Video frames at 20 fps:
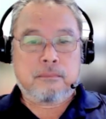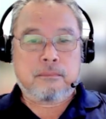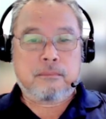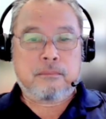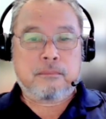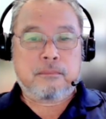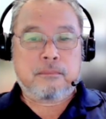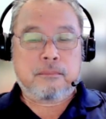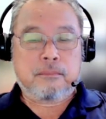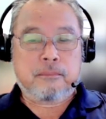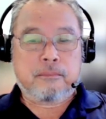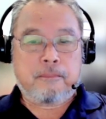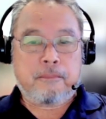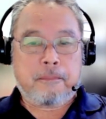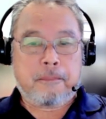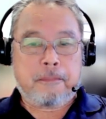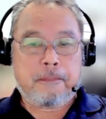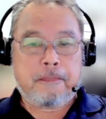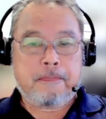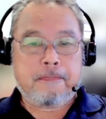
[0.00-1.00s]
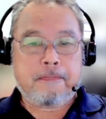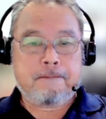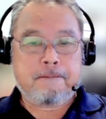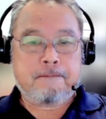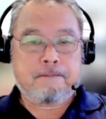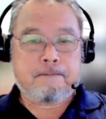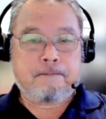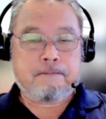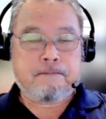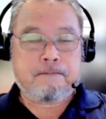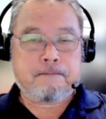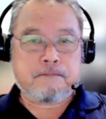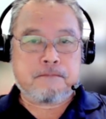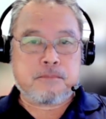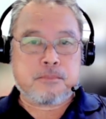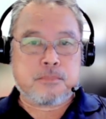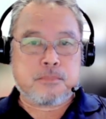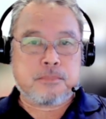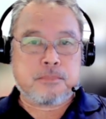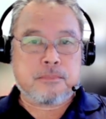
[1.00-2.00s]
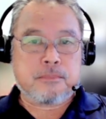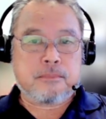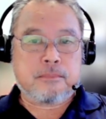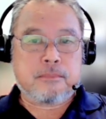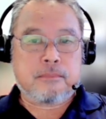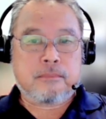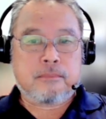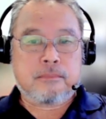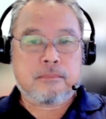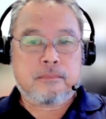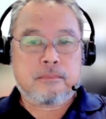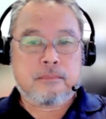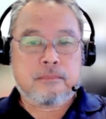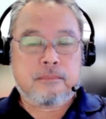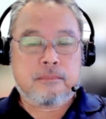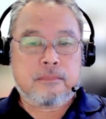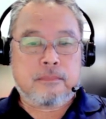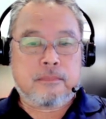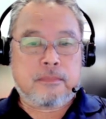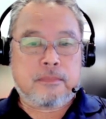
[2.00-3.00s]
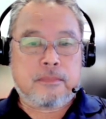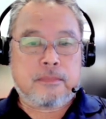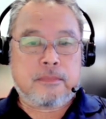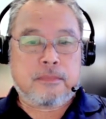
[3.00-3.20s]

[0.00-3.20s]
No words are spoken by the person on screen.